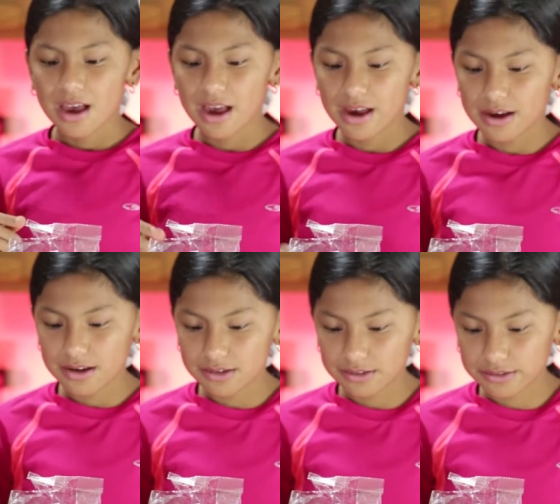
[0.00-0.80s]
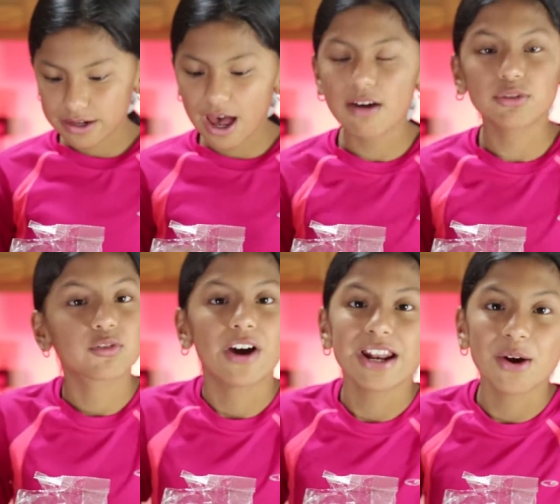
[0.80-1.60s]
and I have to
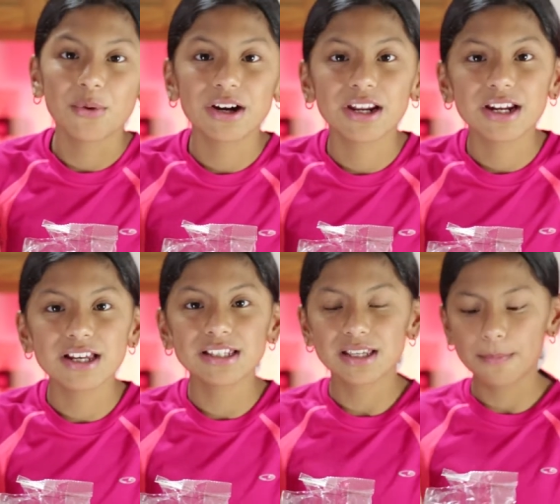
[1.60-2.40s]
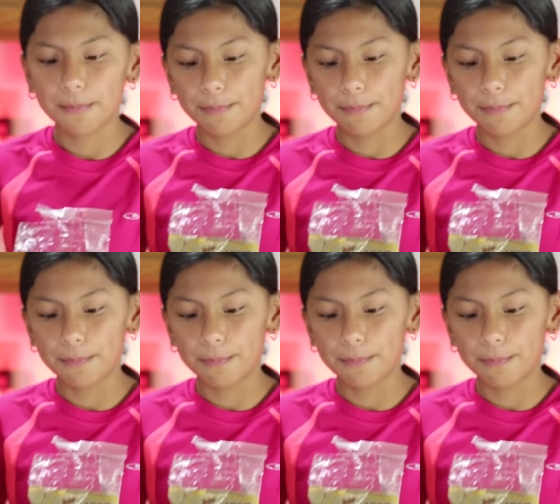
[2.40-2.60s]
find out what it is,